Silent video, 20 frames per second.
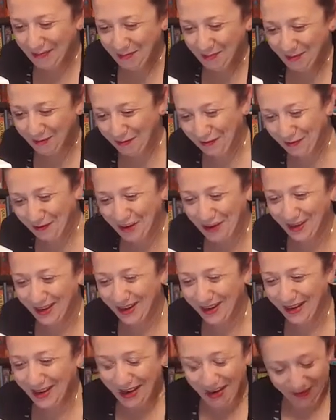before.
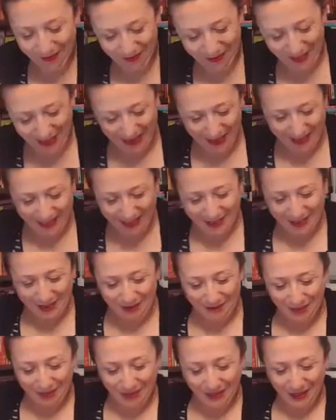Right,
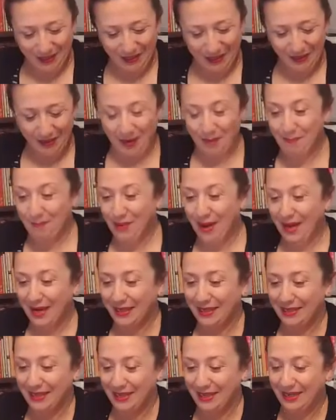so I'm
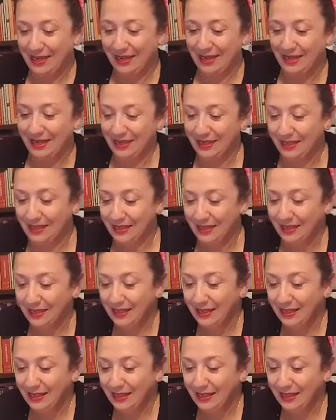back to here